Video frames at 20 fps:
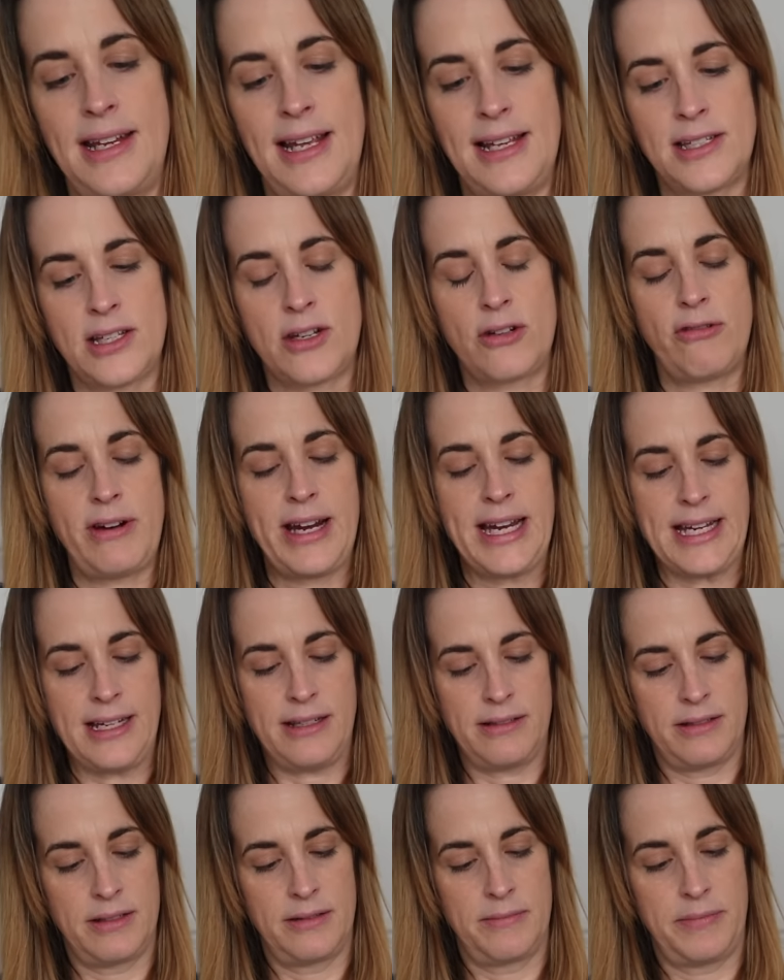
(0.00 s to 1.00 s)
it's
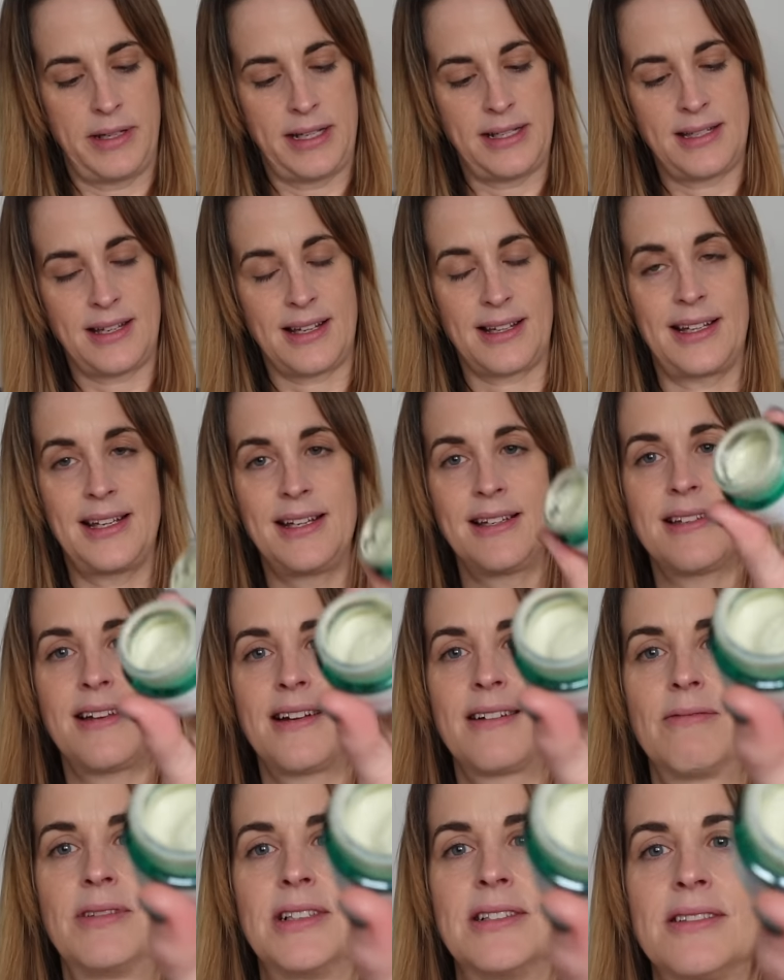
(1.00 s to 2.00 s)
green, basically. It's
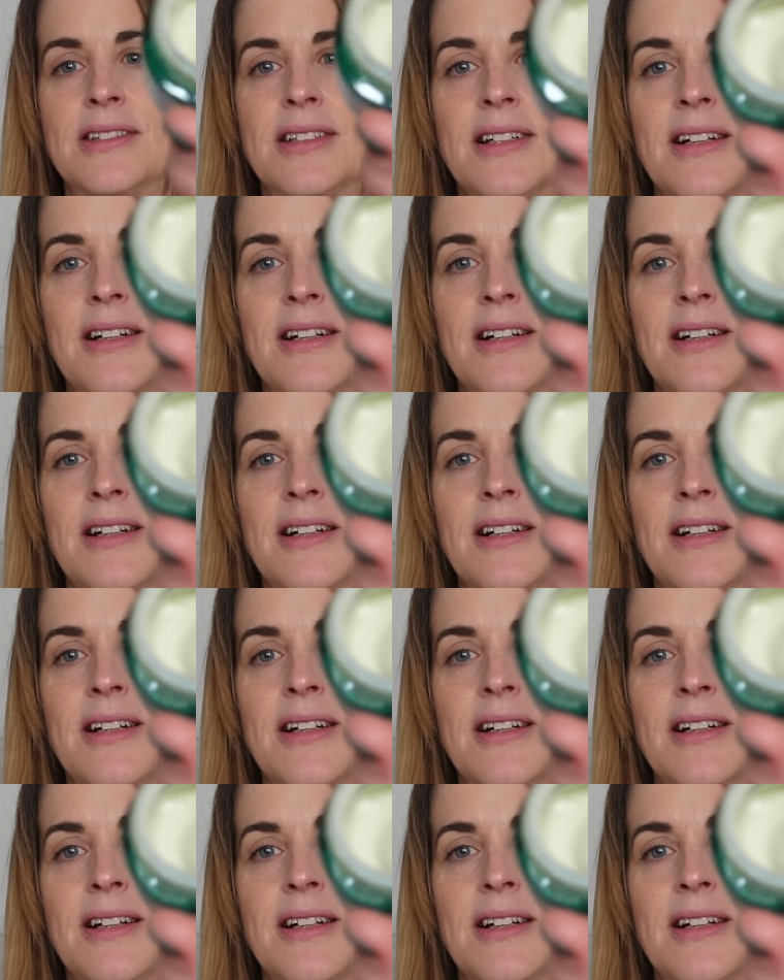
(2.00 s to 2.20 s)
like, well, it's